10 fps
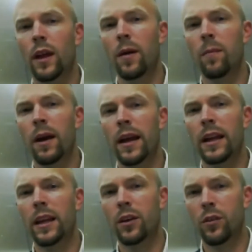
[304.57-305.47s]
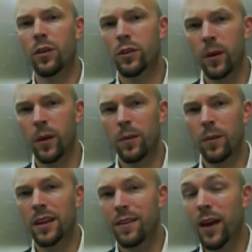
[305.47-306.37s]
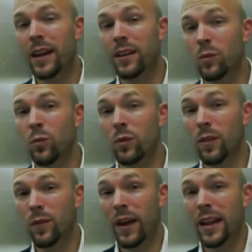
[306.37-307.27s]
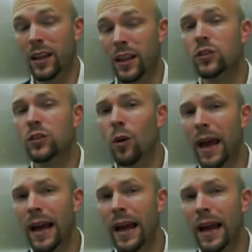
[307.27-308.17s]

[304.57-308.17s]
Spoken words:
am I hearing you tell me that the fat does grow back?